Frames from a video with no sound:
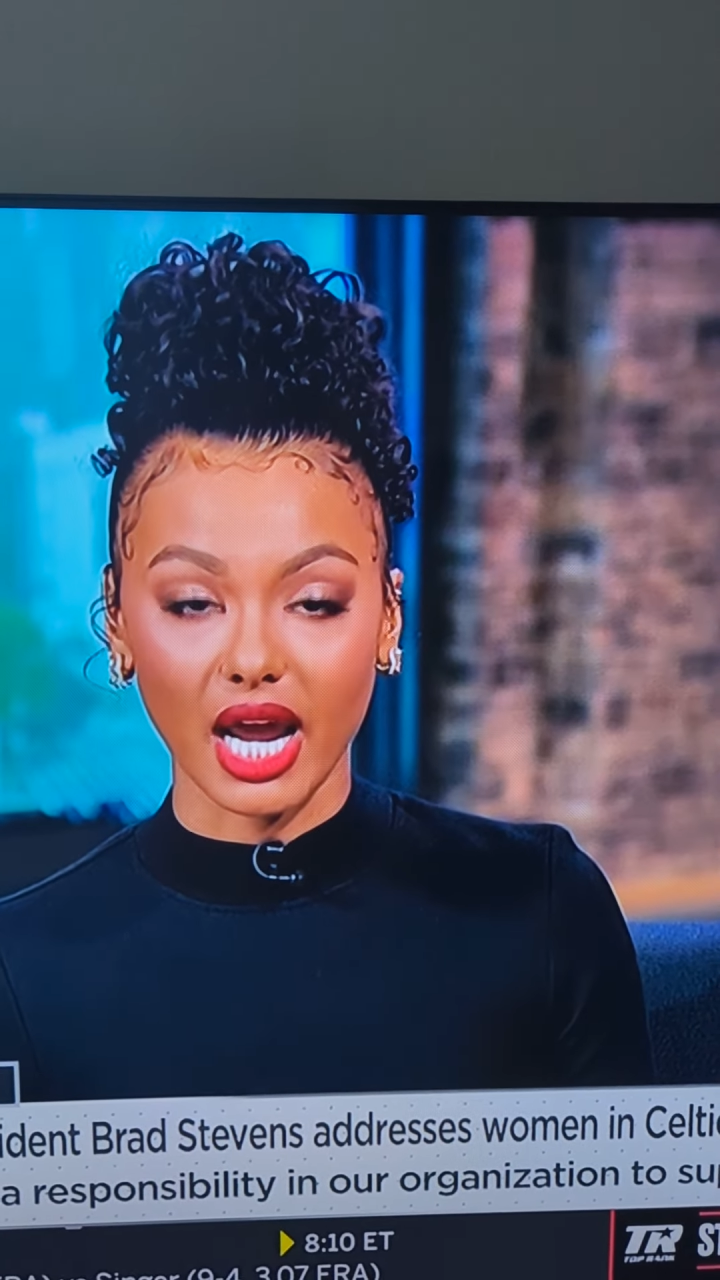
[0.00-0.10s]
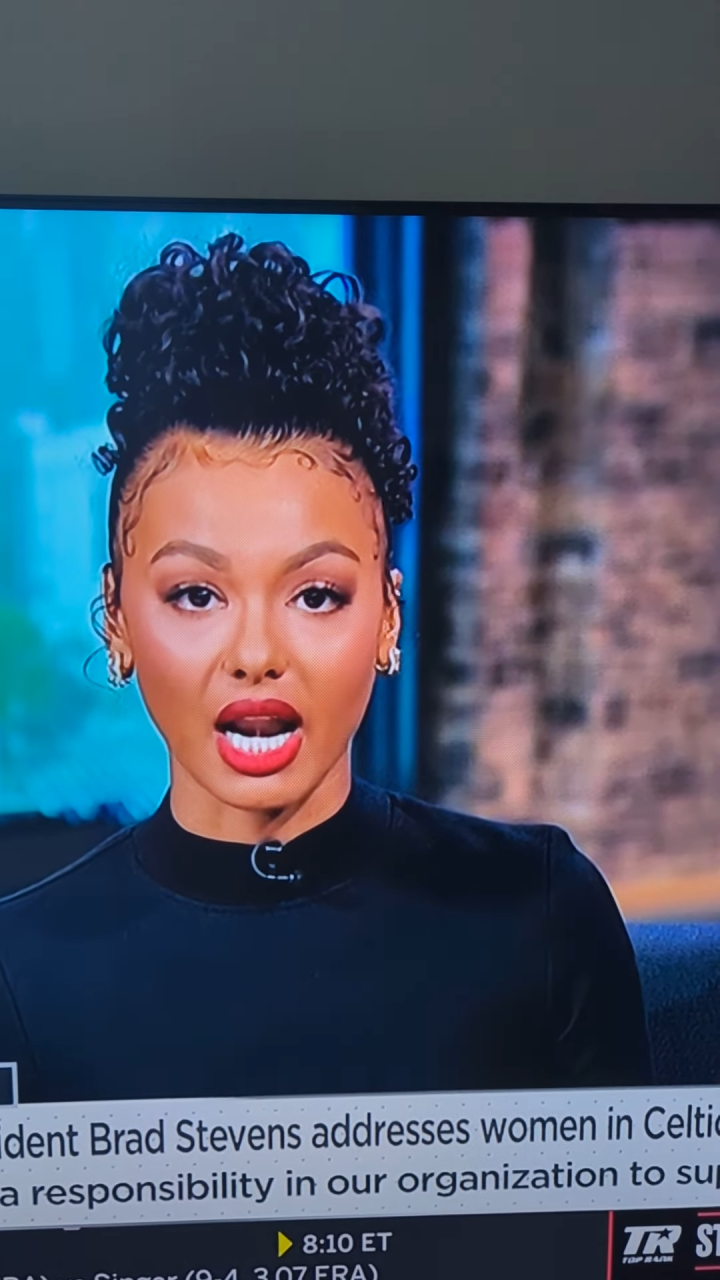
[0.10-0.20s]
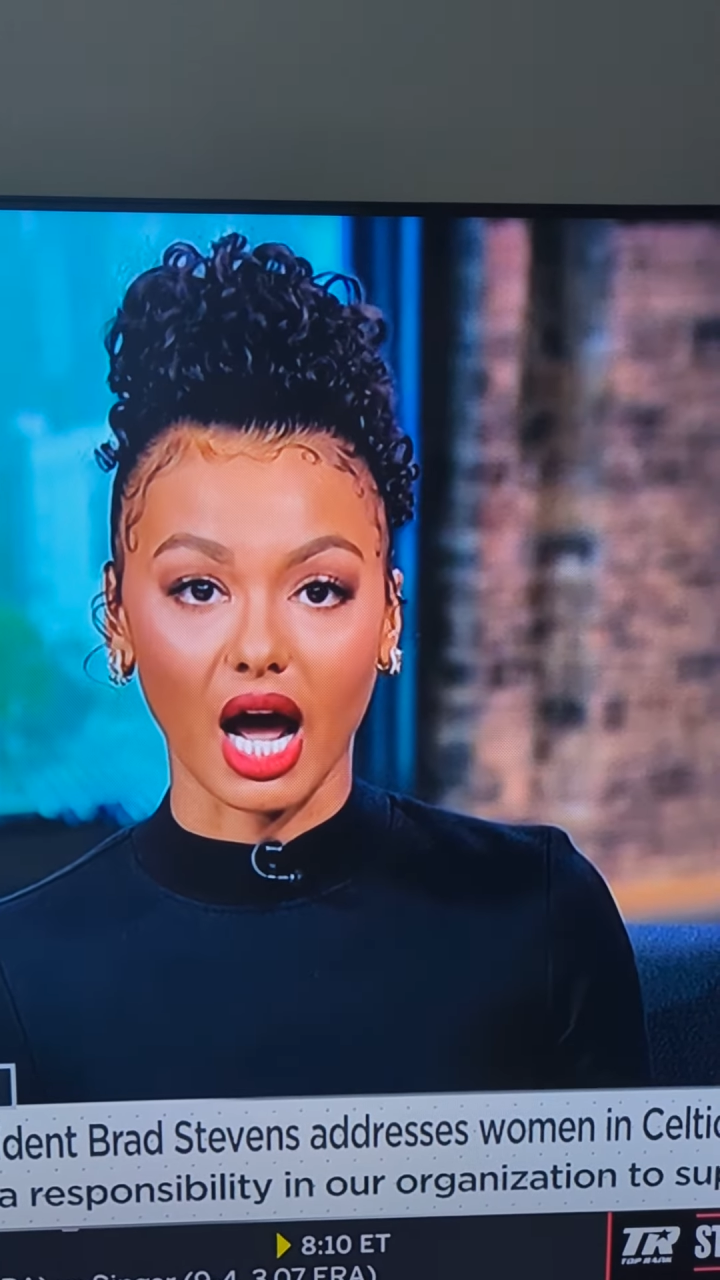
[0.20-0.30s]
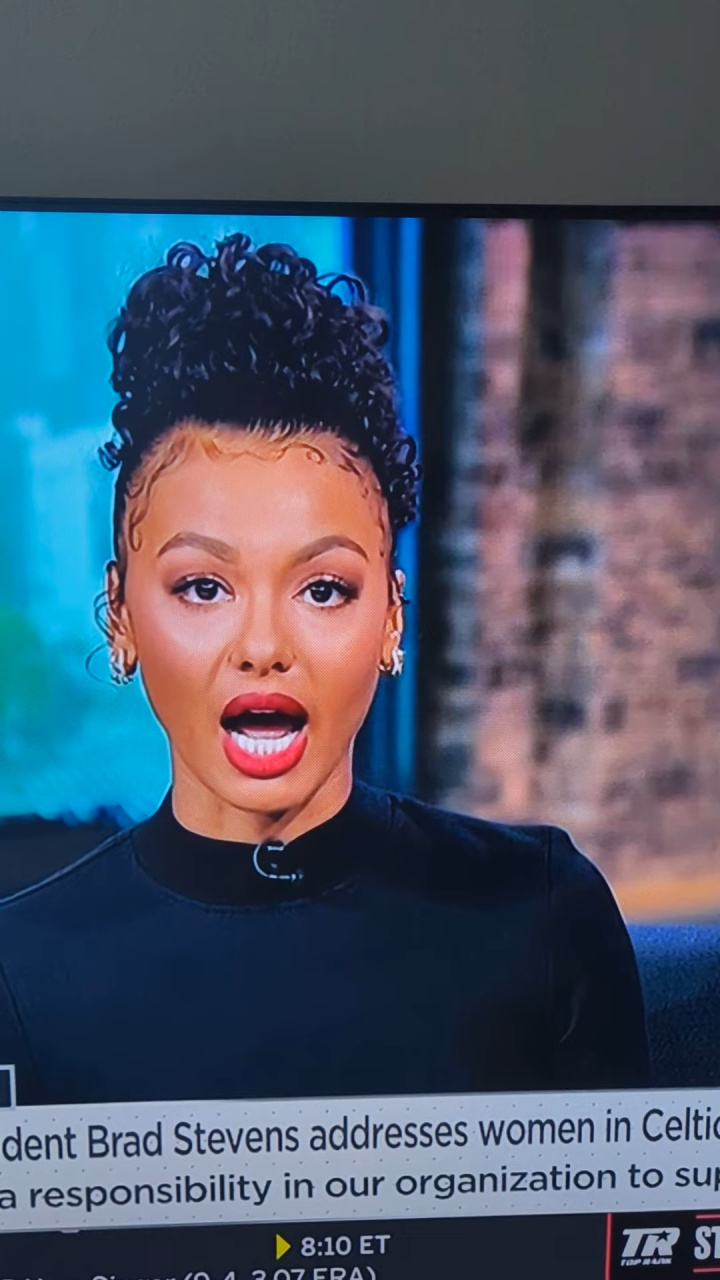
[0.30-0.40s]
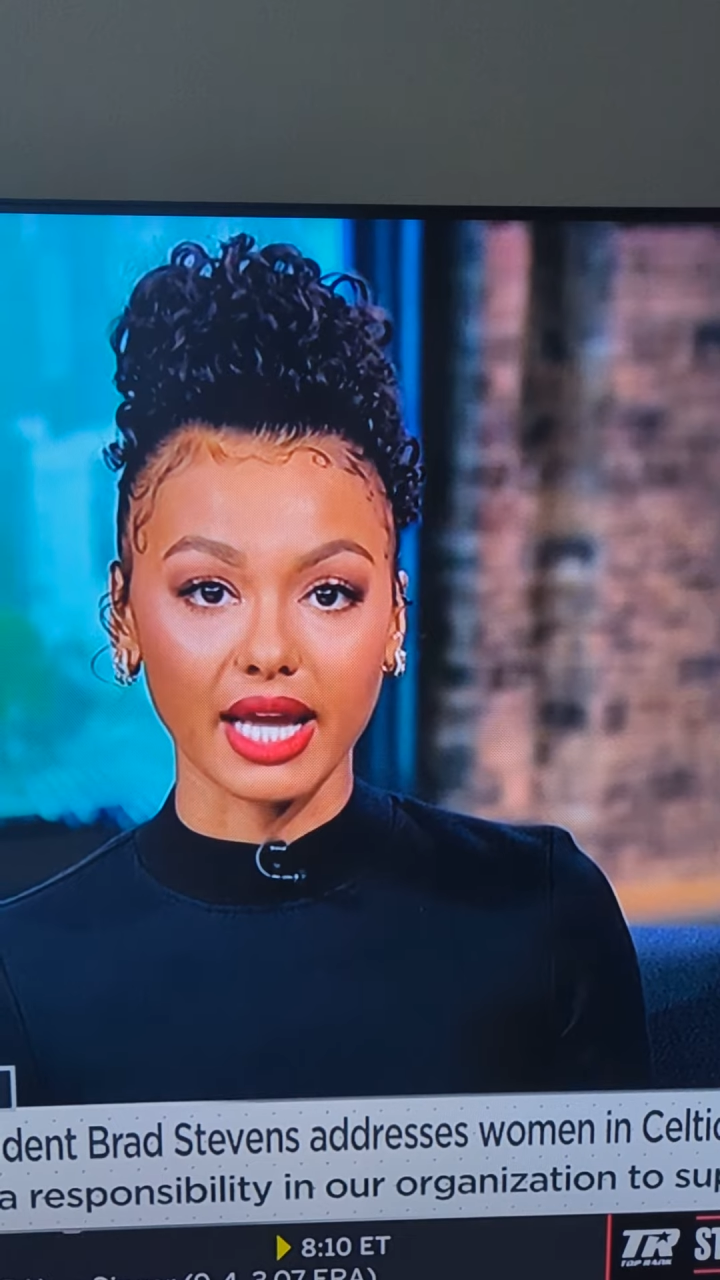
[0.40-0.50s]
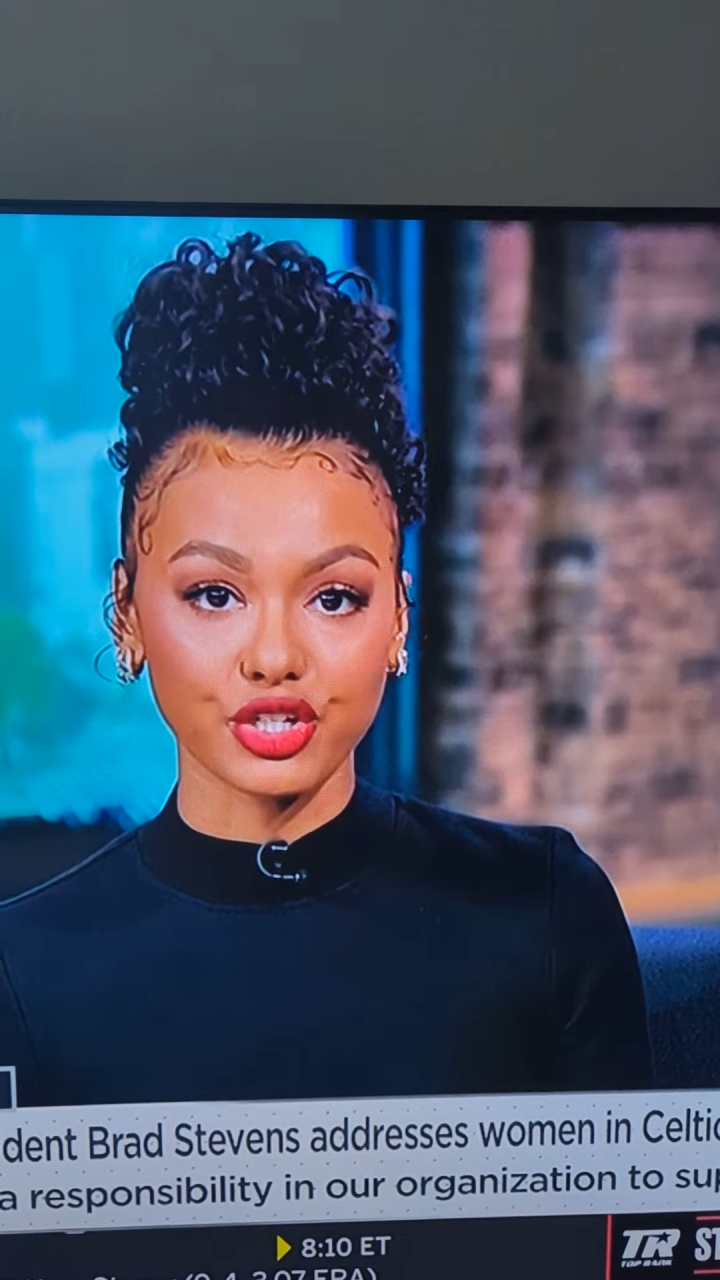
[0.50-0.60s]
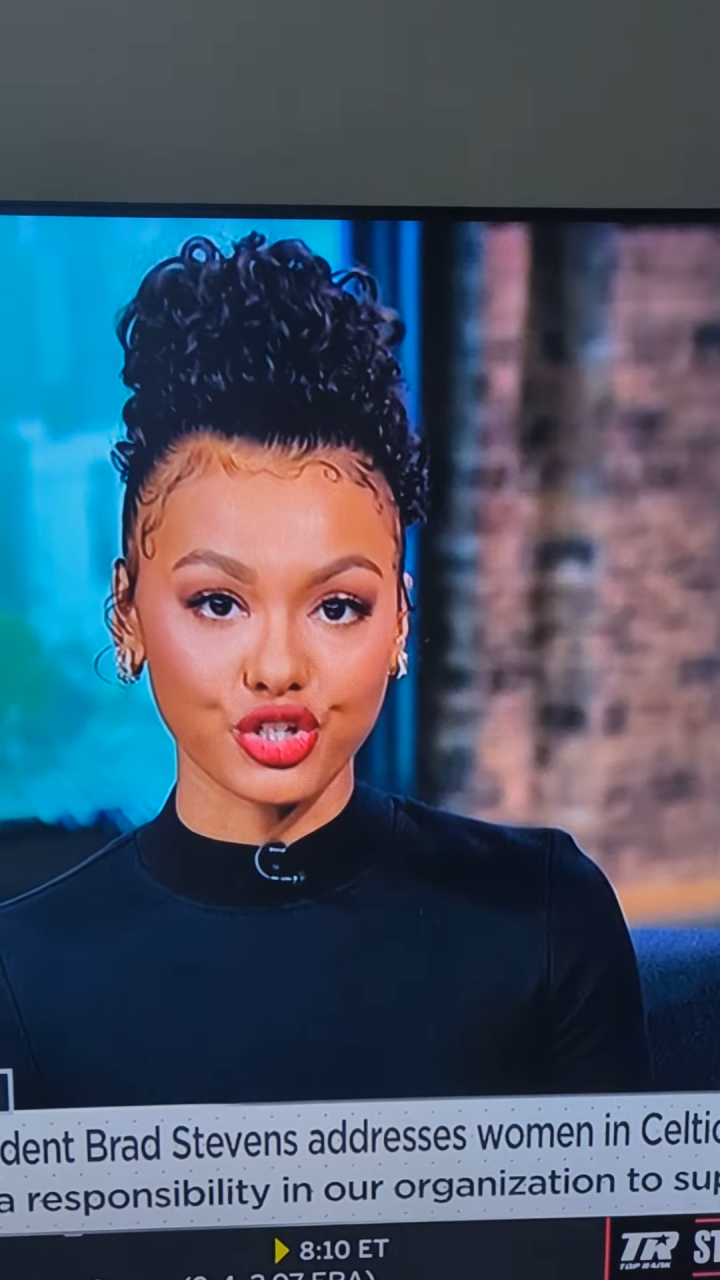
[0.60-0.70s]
and I